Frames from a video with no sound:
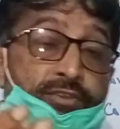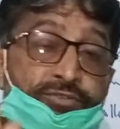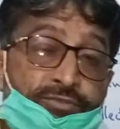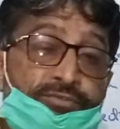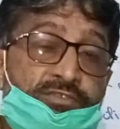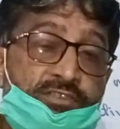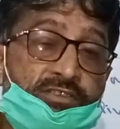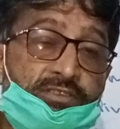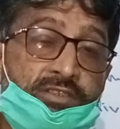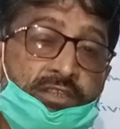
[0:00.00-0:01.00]
you
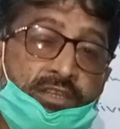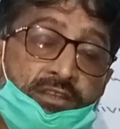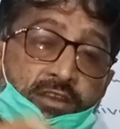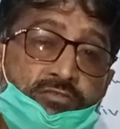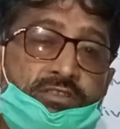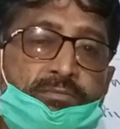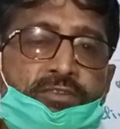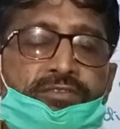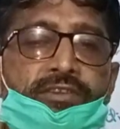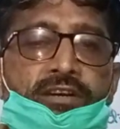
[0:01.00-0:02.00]
see
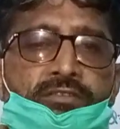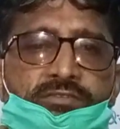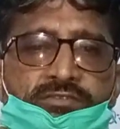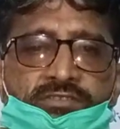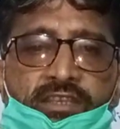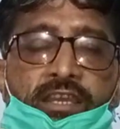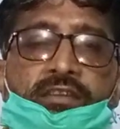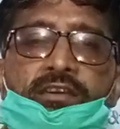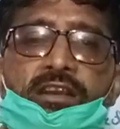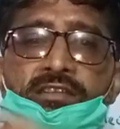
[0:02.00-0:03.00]
countable nouns
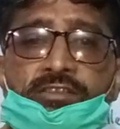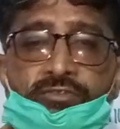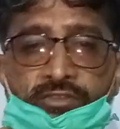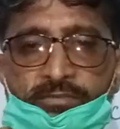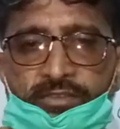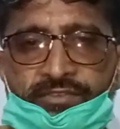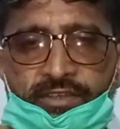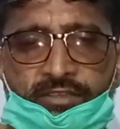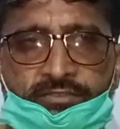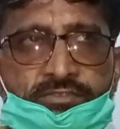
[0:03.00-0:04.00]
and uncountable
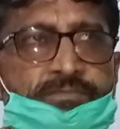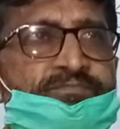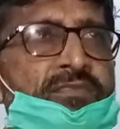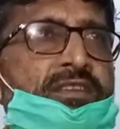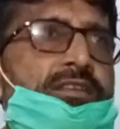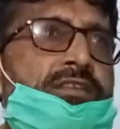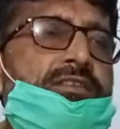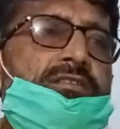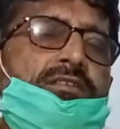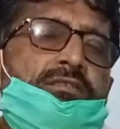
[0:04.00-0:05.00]
nouns.
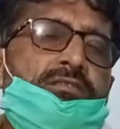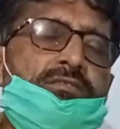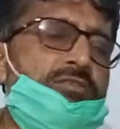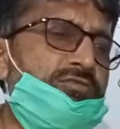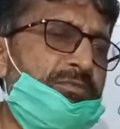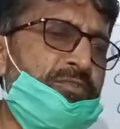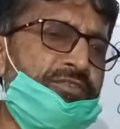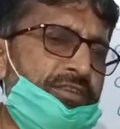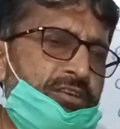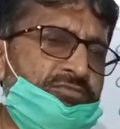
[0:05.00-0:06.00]
Here, countable
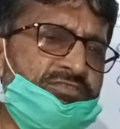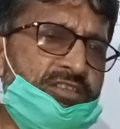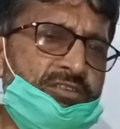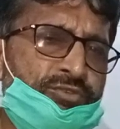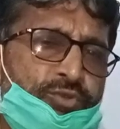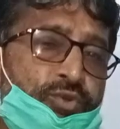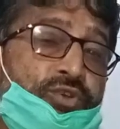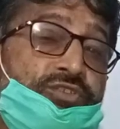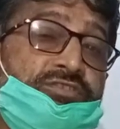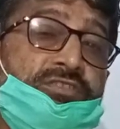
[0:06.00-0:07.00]
nouns are
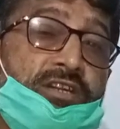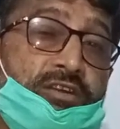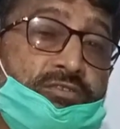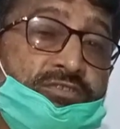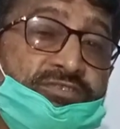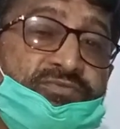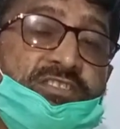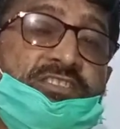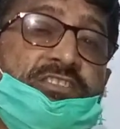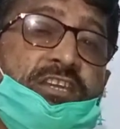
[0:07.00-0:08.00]
those nouns
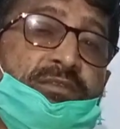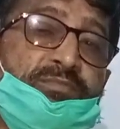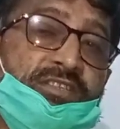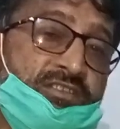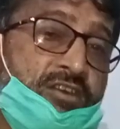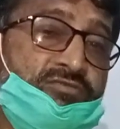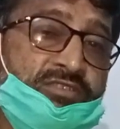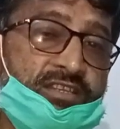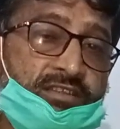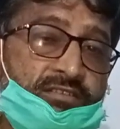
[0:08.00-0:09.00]
which can be
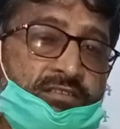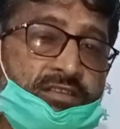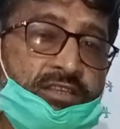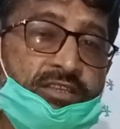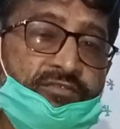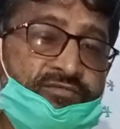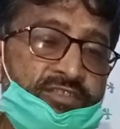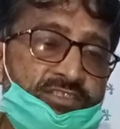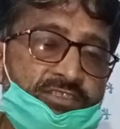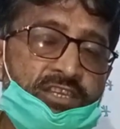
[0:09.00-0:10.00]
counted,
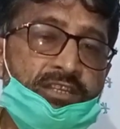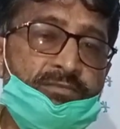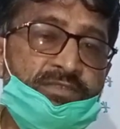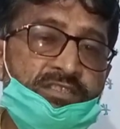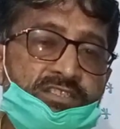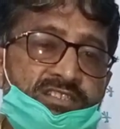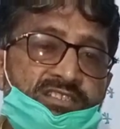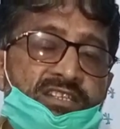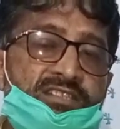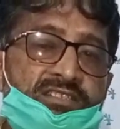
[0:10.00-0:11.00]
which can be
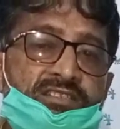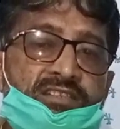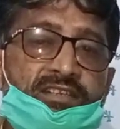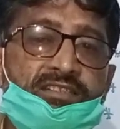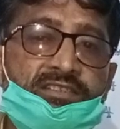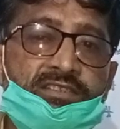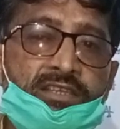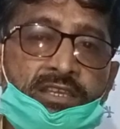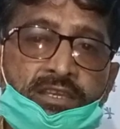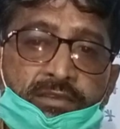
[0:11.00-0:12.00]

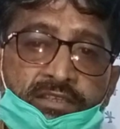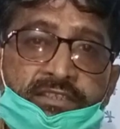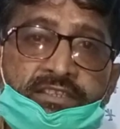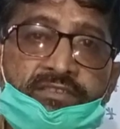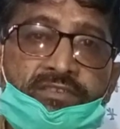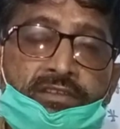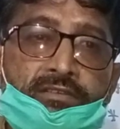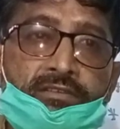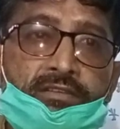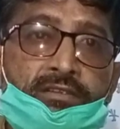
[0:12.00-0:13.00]
statically
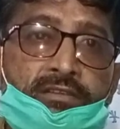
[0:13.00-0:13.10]
given